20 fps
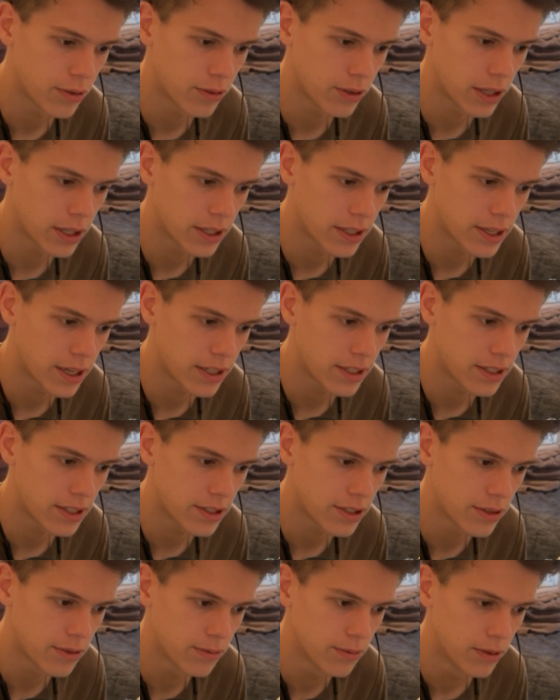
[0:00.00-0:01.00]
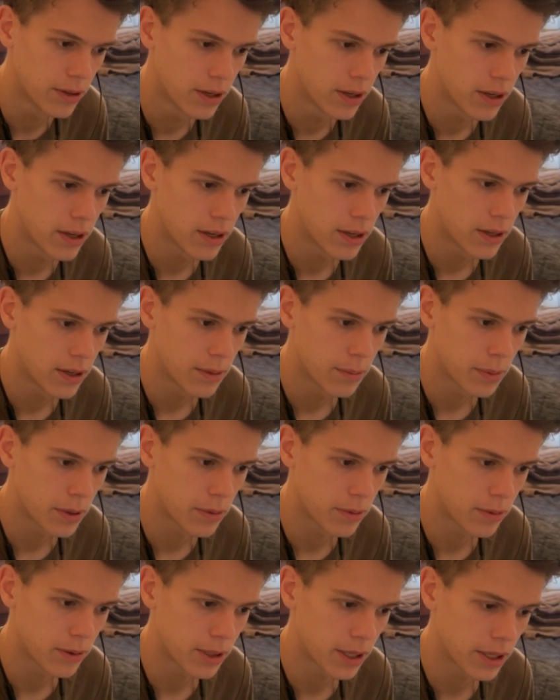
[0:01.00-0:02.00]
like knight d2. But
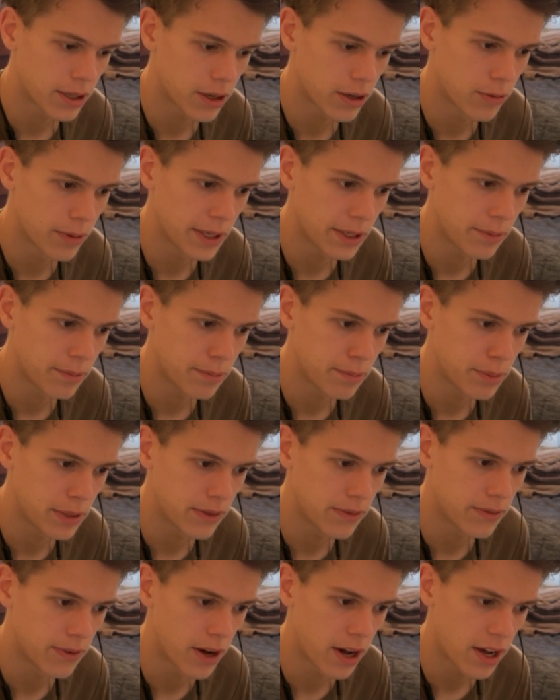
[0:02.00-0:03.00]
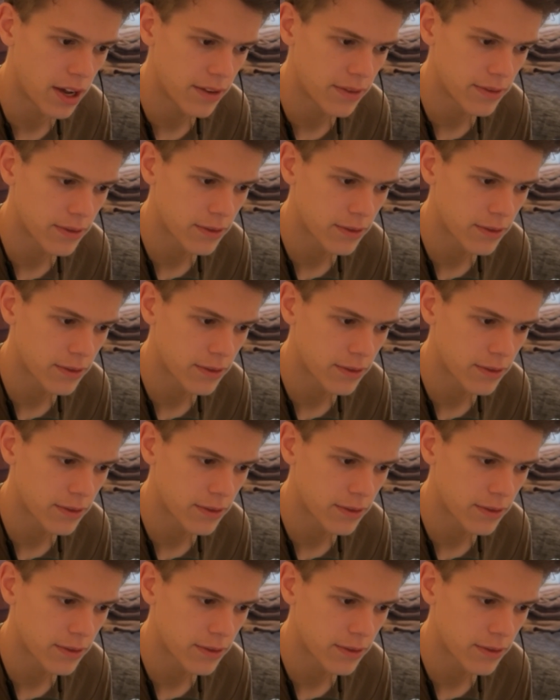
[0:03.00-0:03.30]
I'm like, oh wait, b5?